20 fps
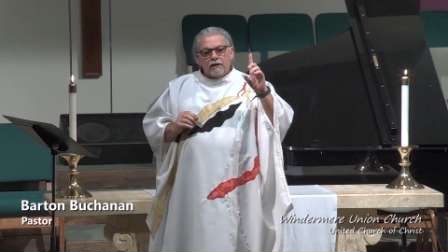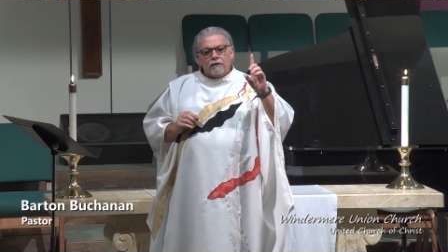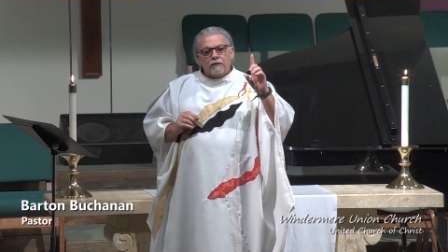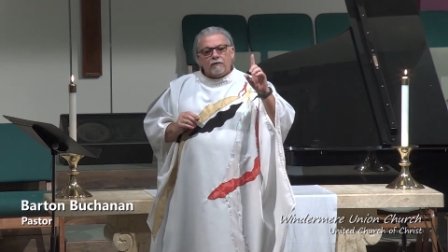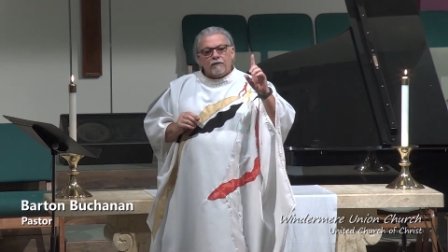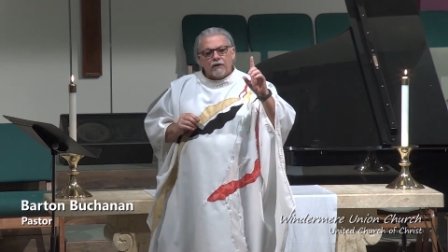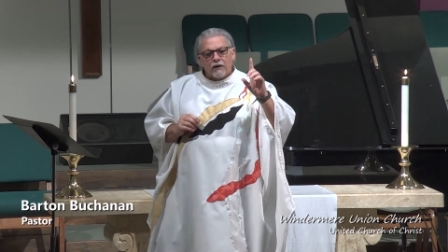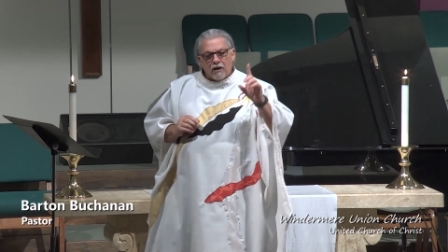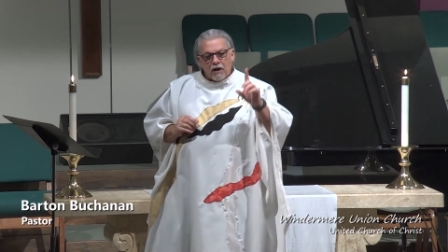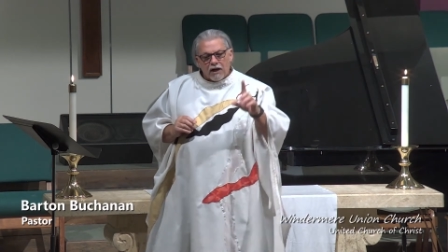
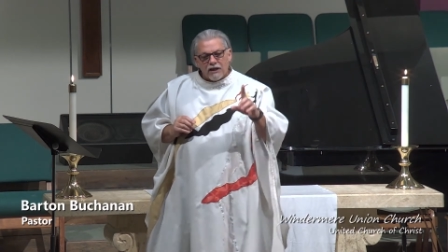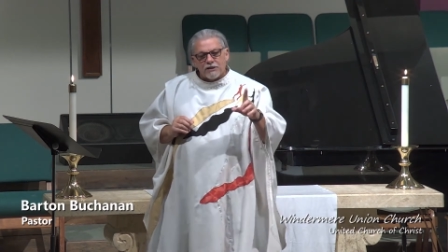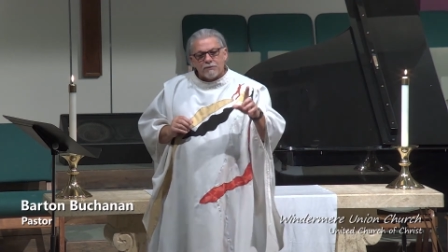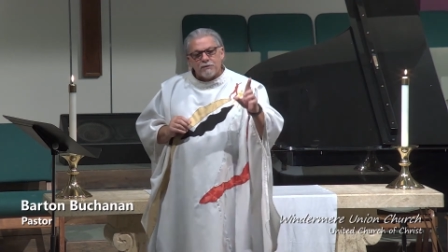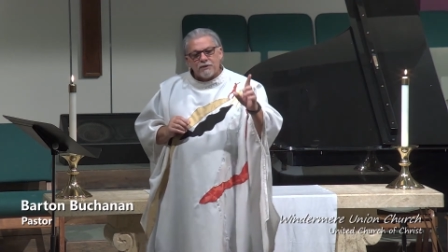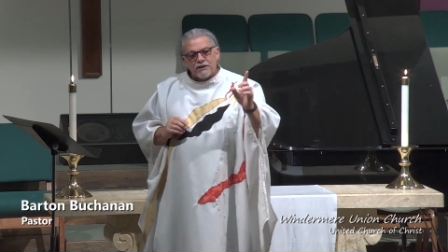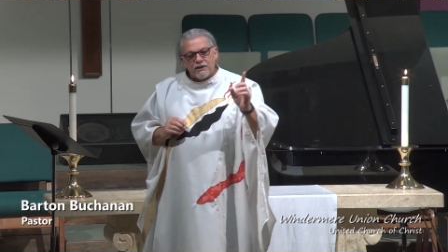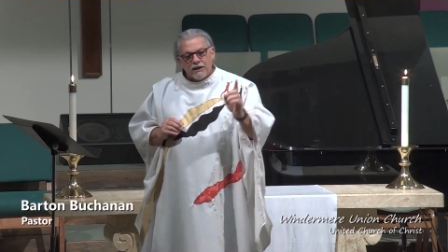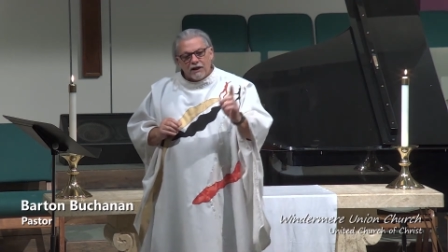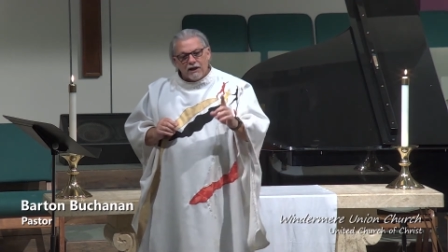the gospel
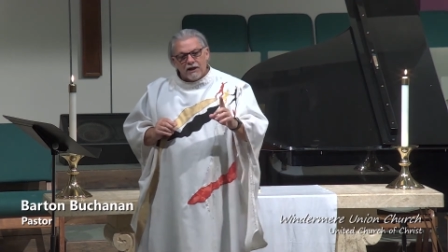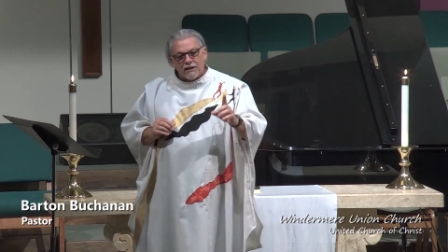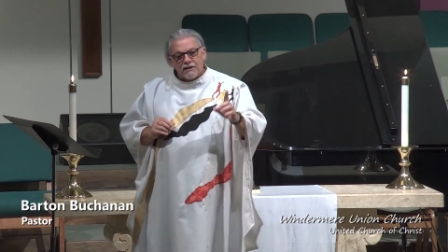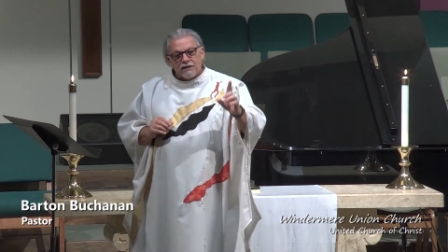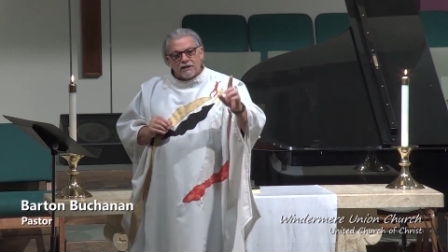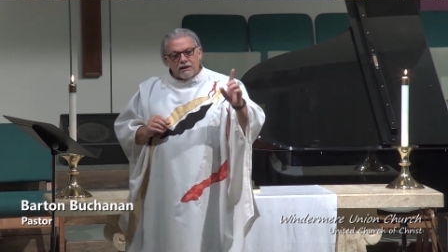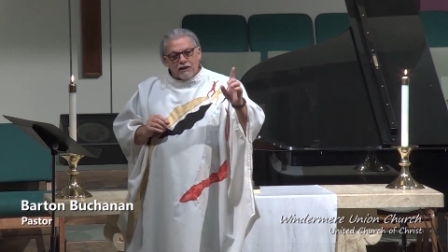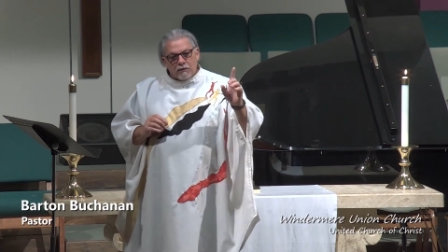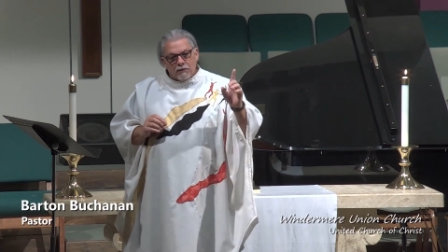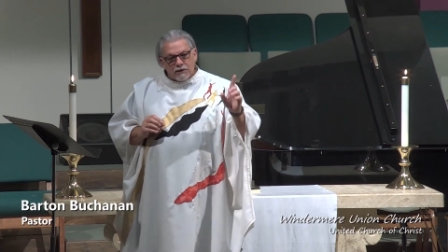says
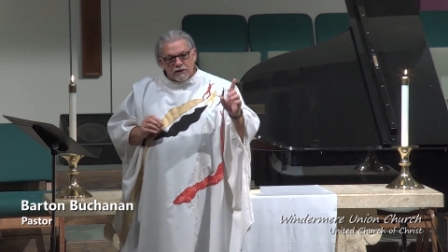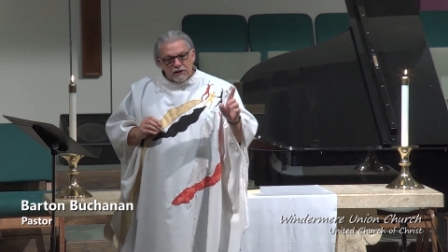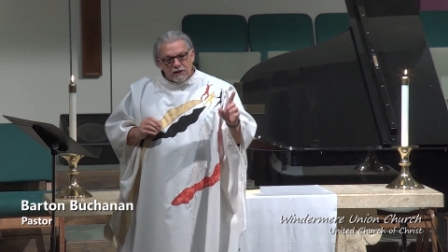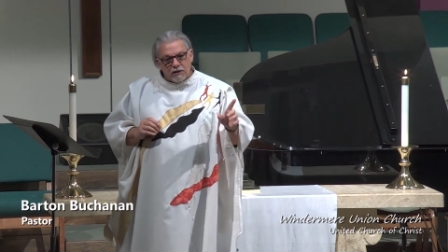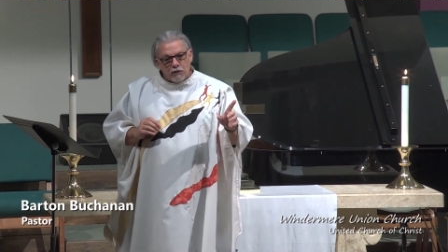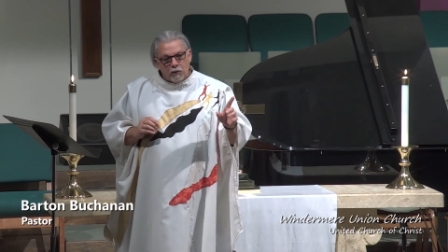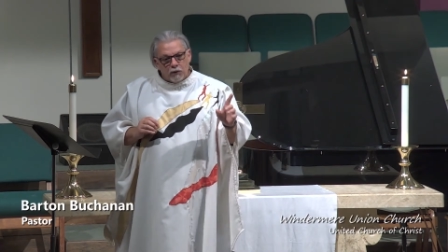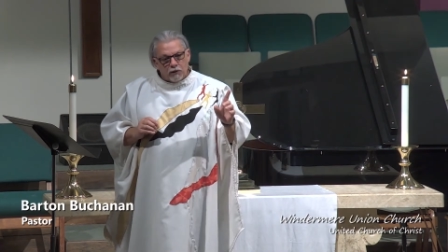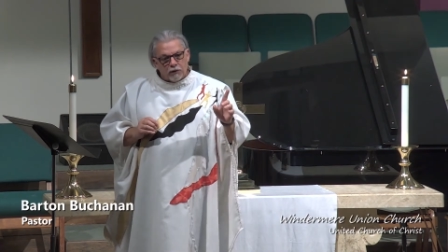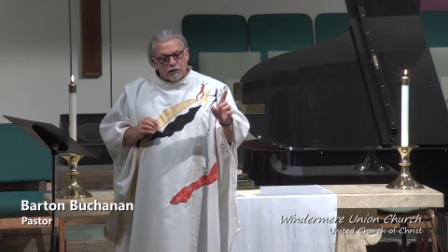that he was in the
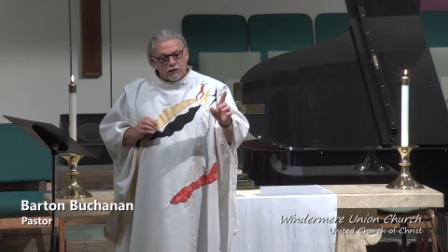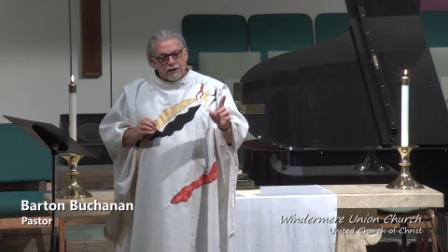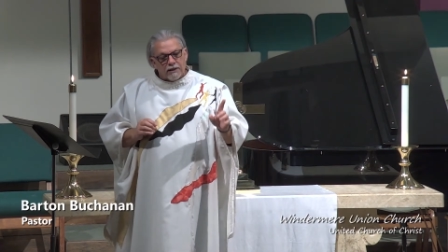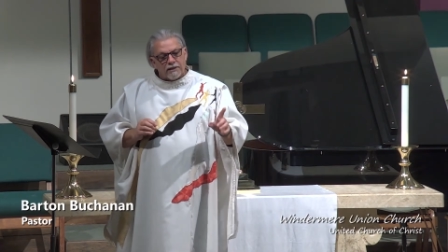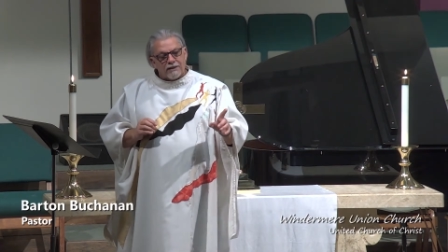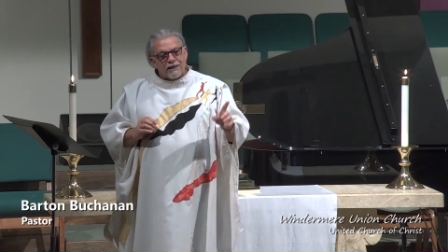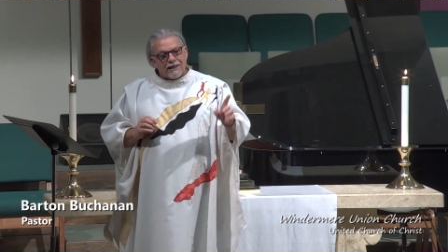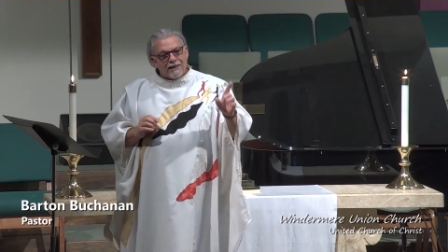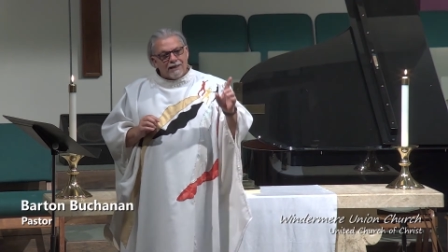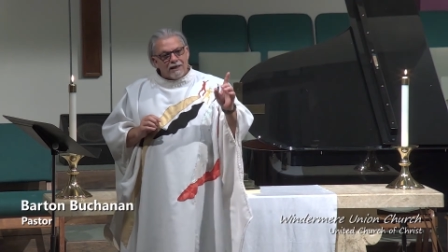wilderness
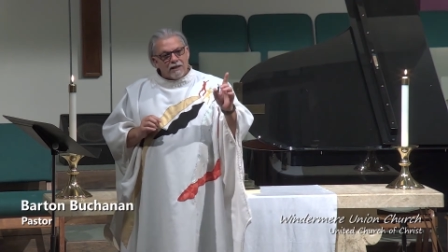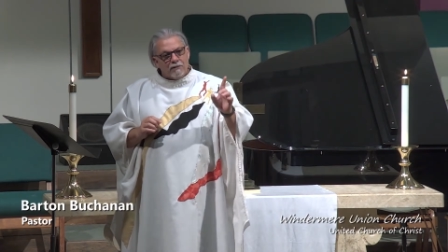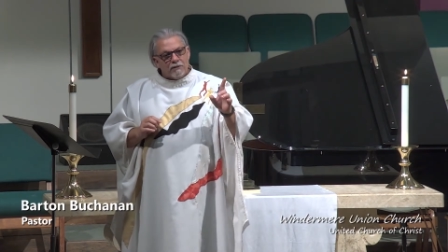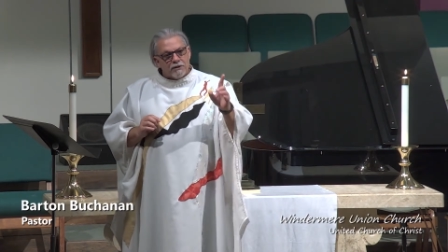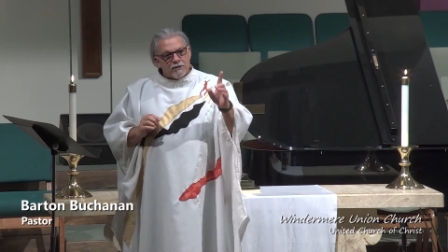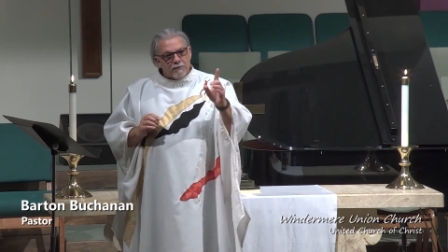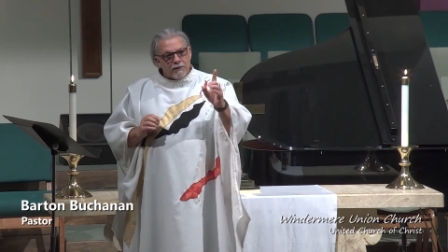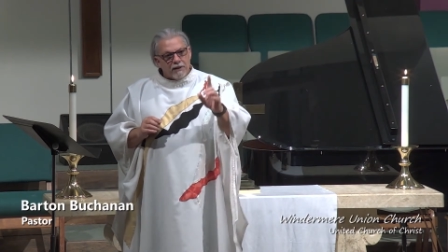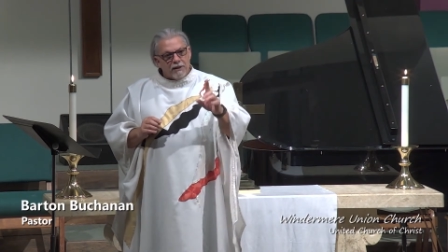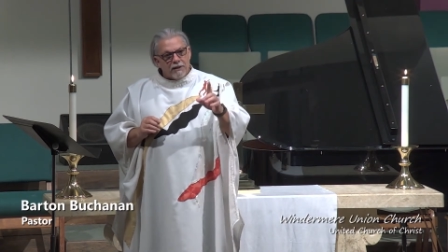and he was
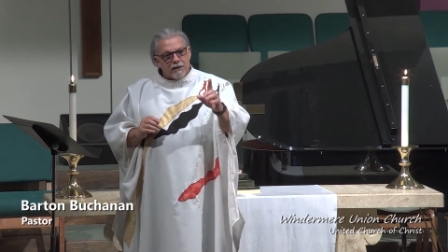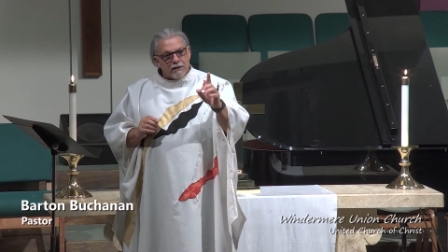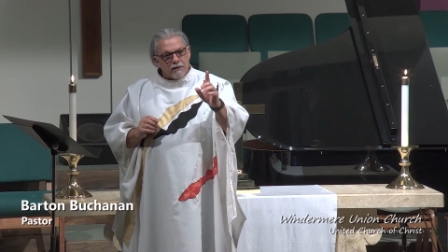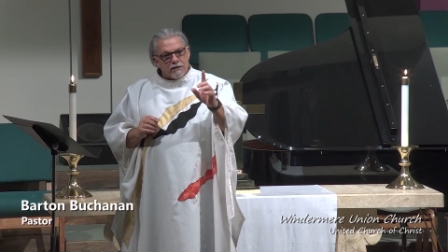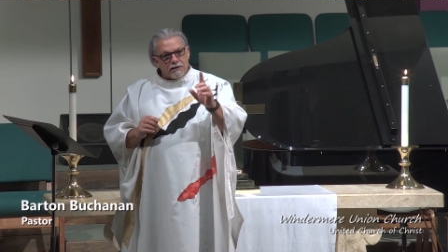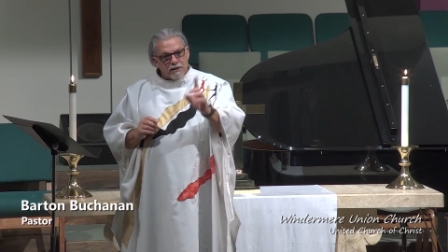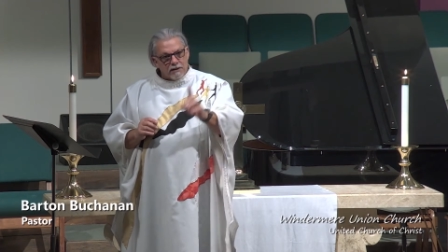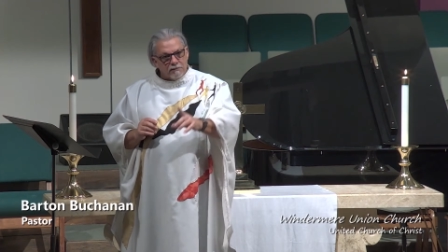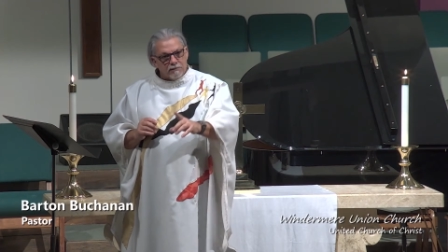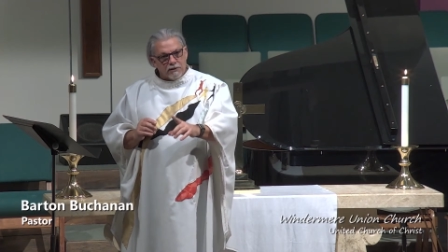being
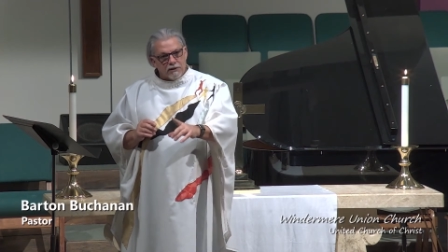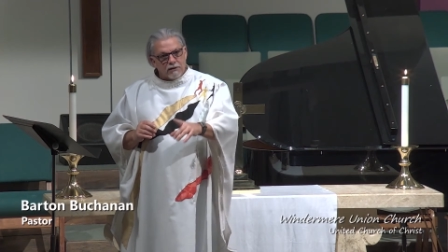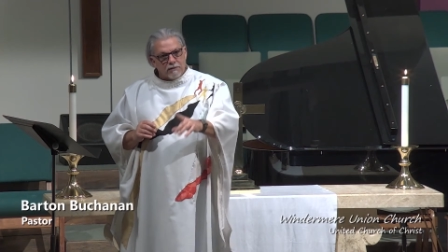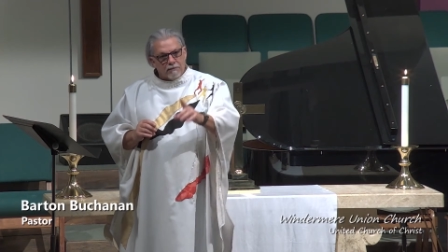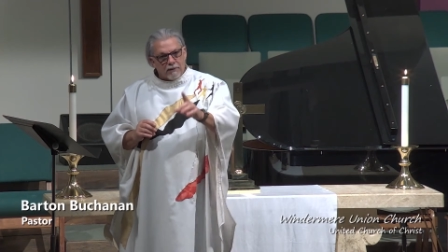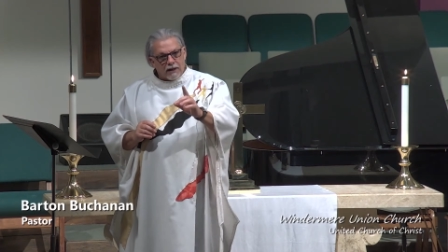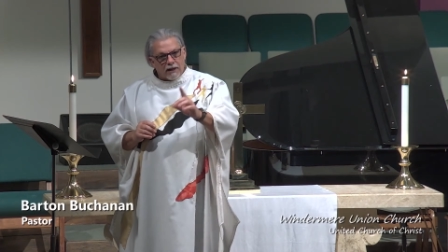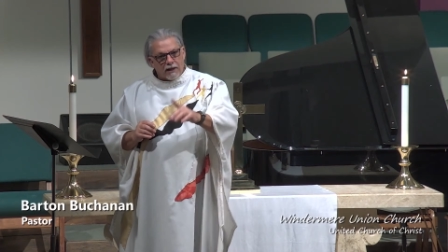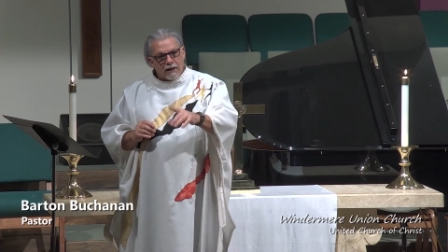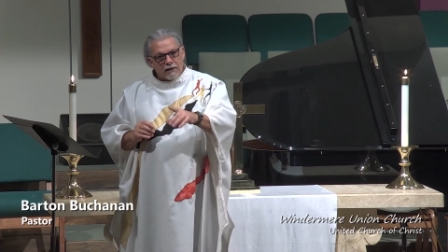tempted
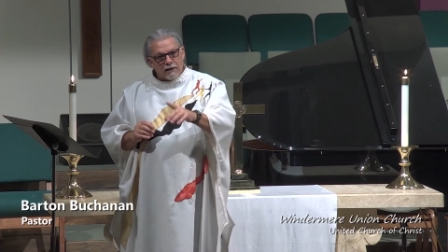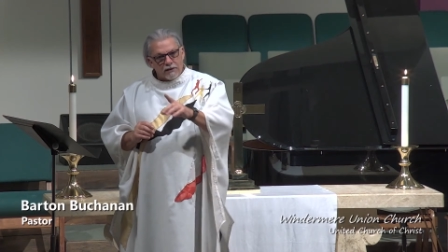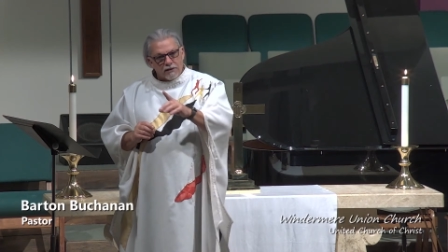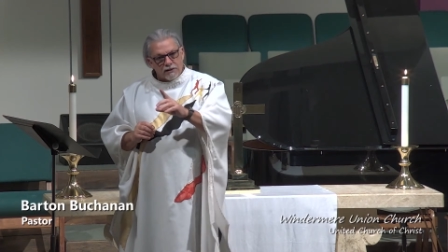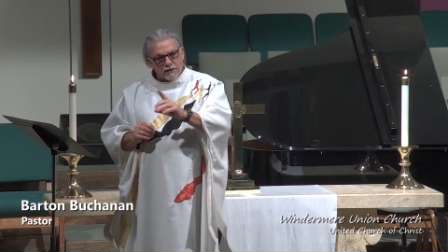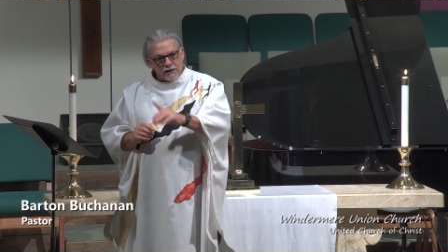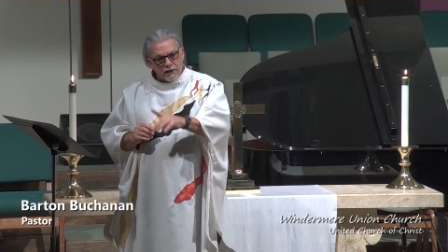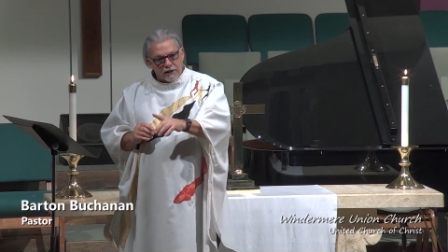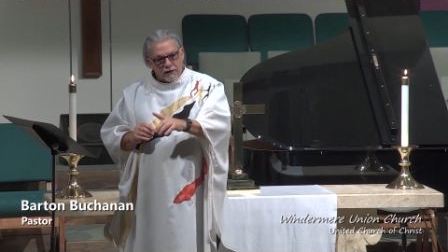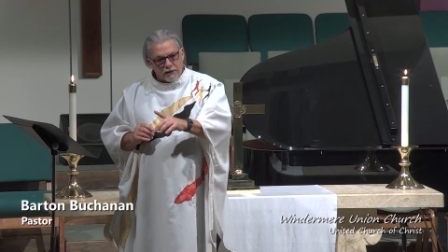by
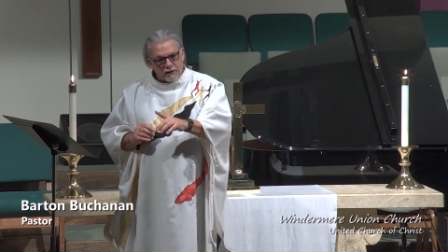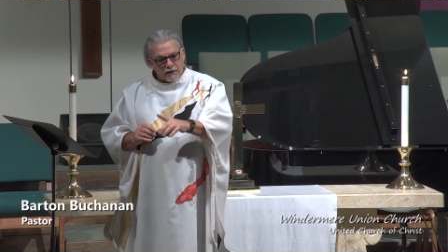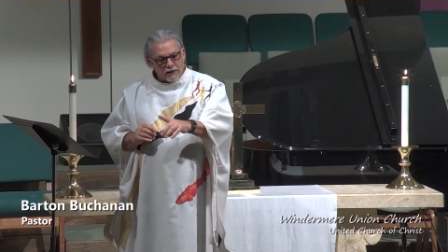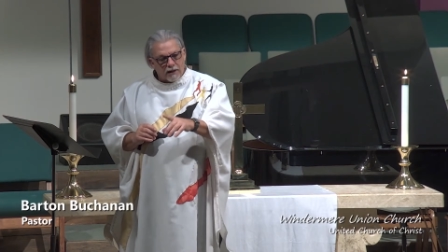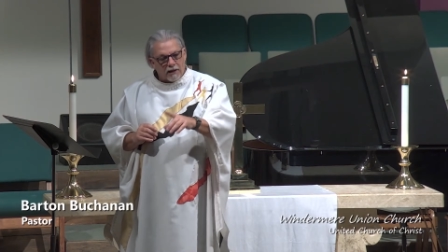Satan.